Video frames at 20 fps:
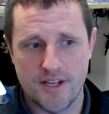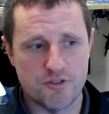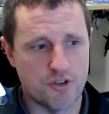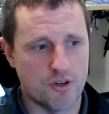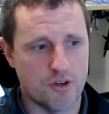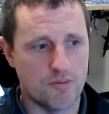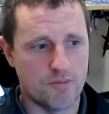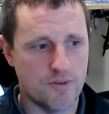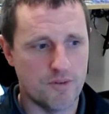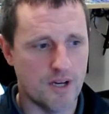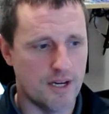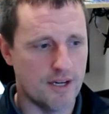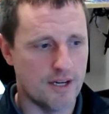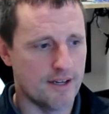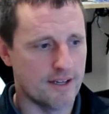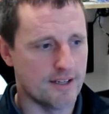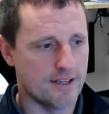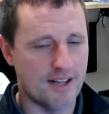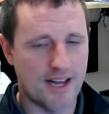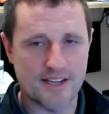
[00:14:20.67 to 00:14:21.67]
intro
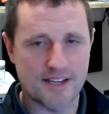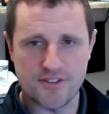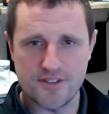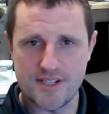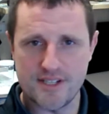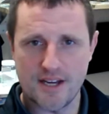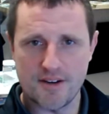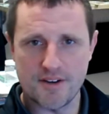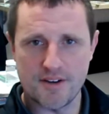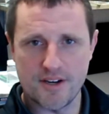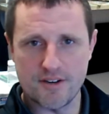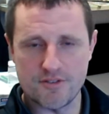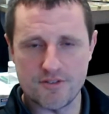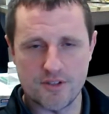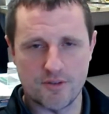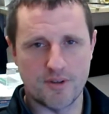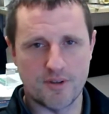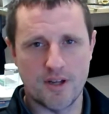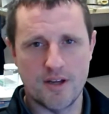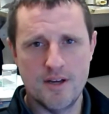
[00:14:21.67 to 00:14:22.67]
classes down here,
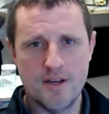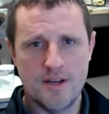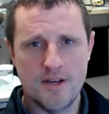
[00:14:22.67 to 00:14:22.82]
so